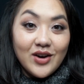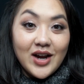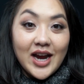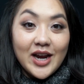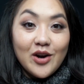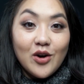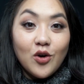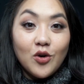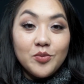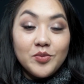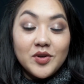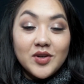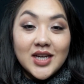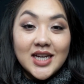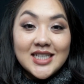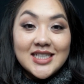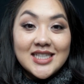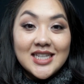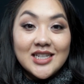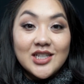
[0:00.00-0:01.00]
I hope you
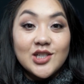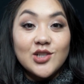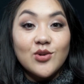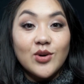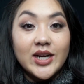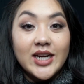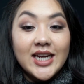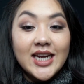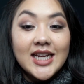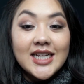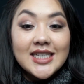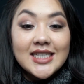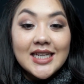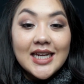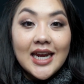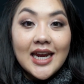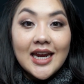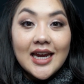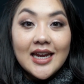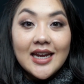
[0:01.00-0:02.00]
guys enjoyed
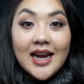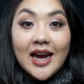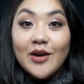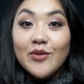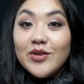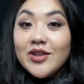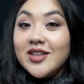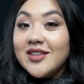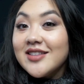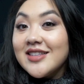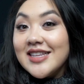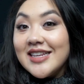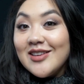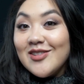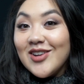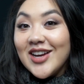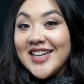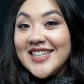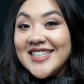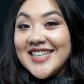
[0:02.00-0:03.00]
it, and I will see
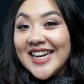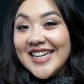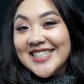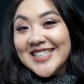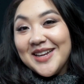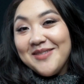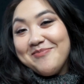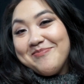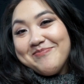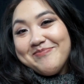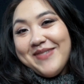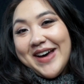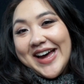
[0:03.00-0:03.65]
you guys next time.